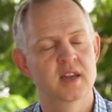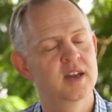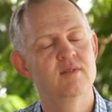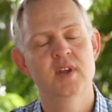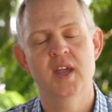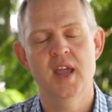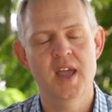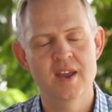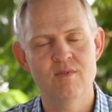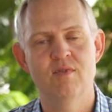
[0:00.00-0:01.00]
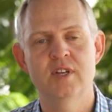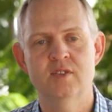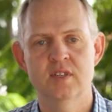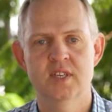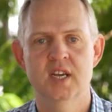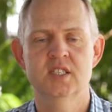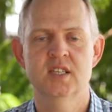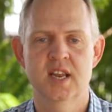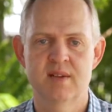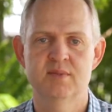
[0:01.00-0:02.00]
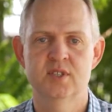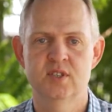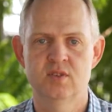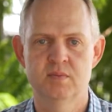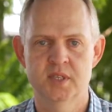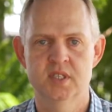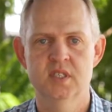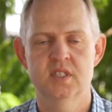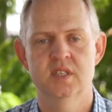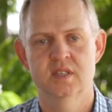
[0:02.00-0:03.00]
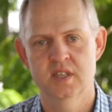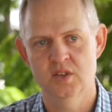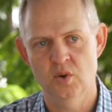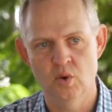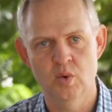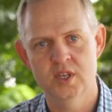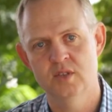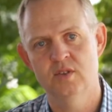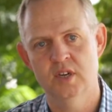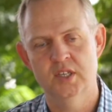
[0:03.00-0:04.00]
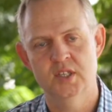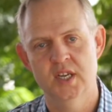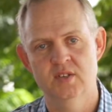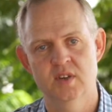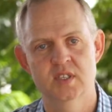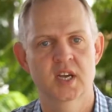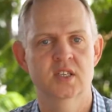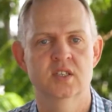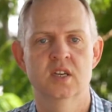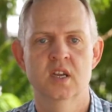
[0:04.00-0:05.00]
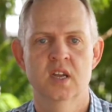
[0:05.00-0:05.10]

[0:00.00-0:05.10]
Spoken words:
And every transaction that happens in your business, there's always two sides to that transaction.